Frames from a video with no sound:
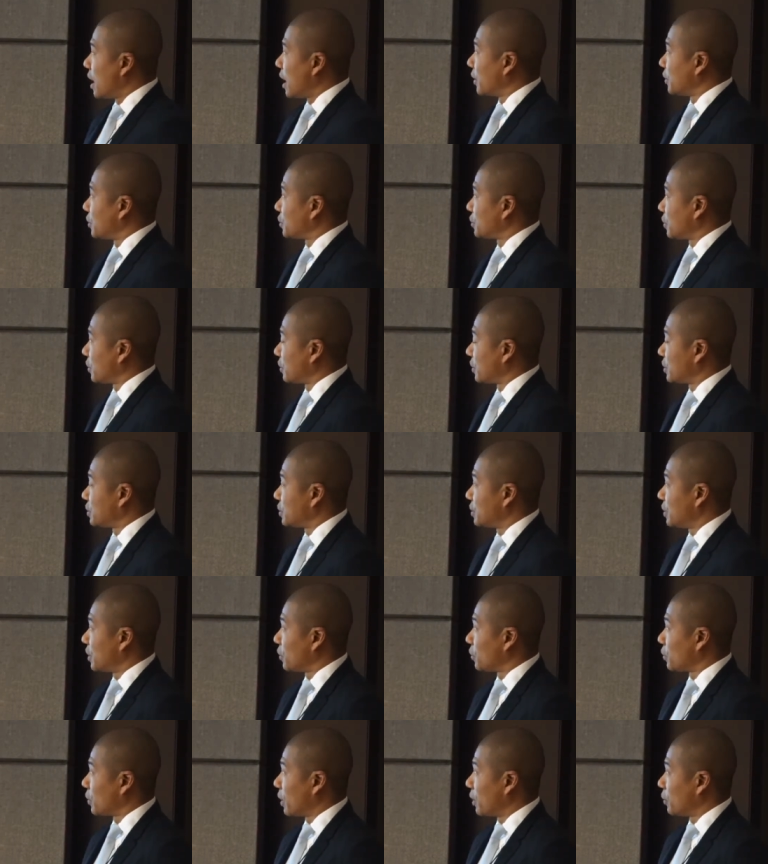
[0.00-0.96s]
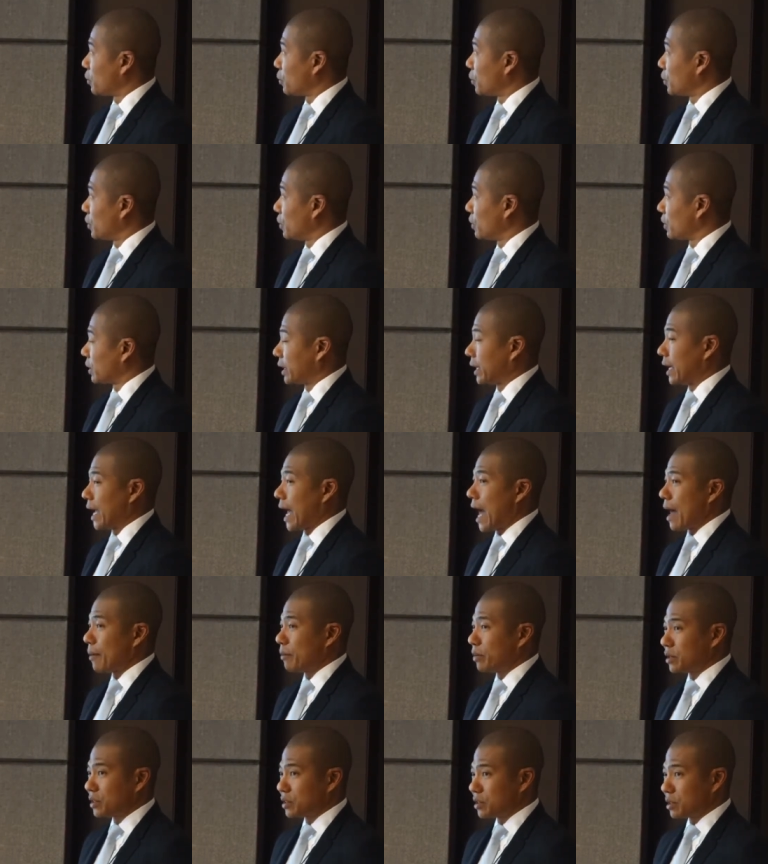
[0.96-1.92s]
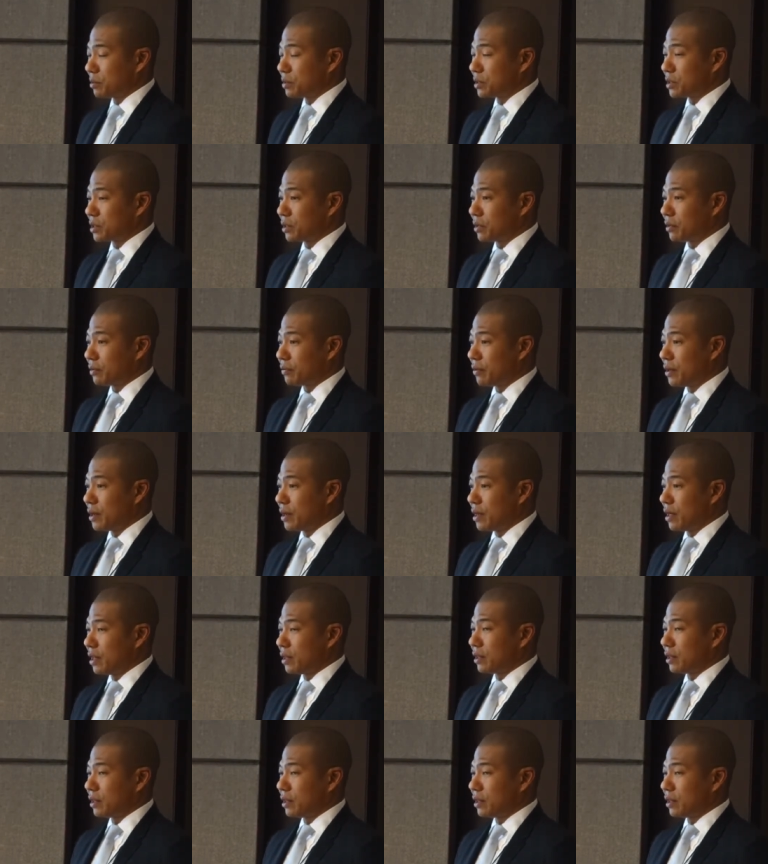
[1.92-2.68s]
You're starting to see a real gap in terms of